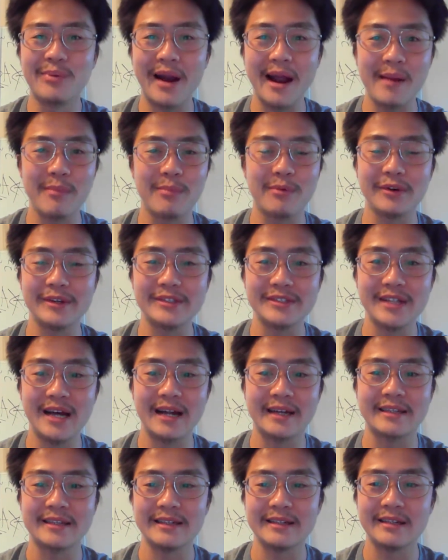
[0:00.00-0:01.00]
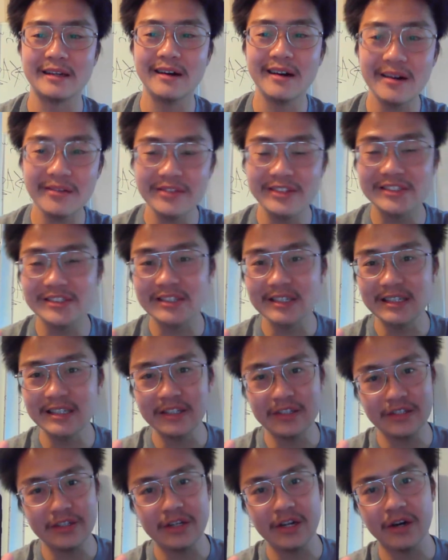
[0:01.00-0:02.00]
bribery is not good. Obviously,
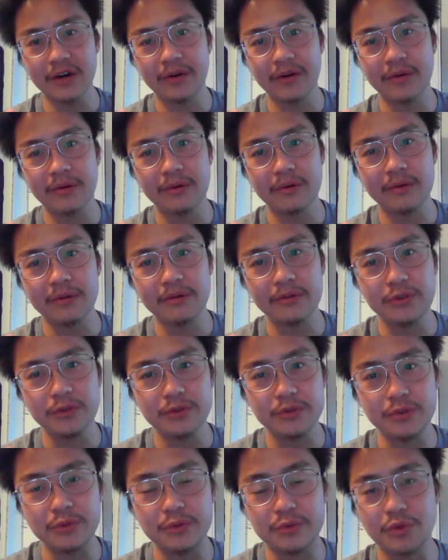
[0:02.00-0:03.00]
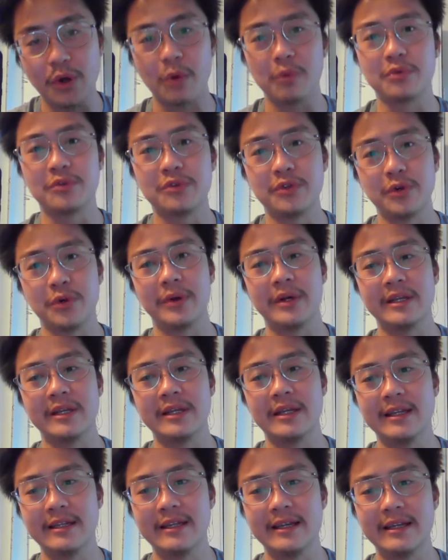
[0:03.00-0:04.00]
you know, you, you don't do it
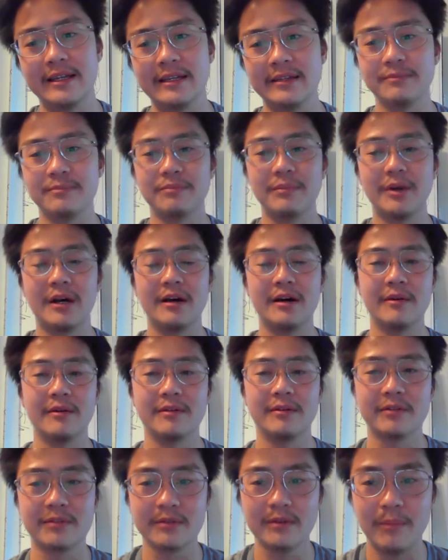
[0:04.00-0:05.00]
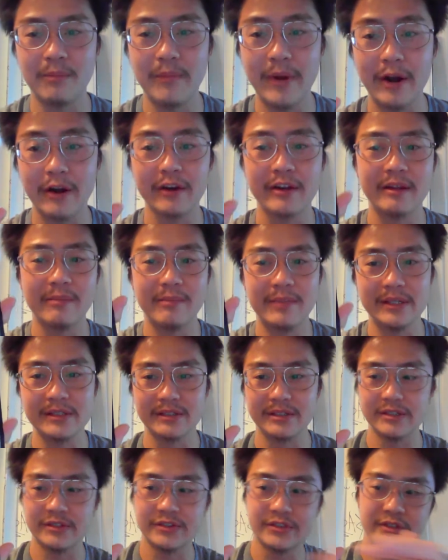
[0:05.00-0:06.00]
in, in uh, American
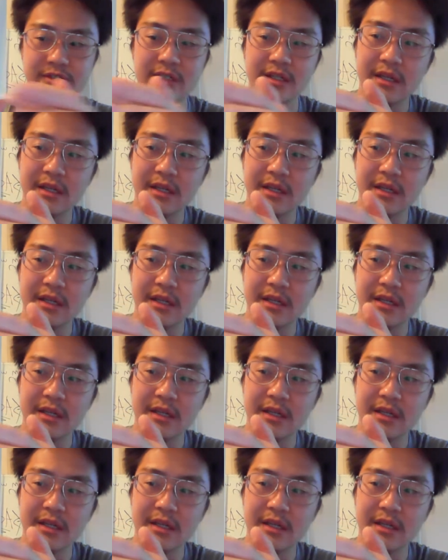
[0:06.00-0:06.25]
business.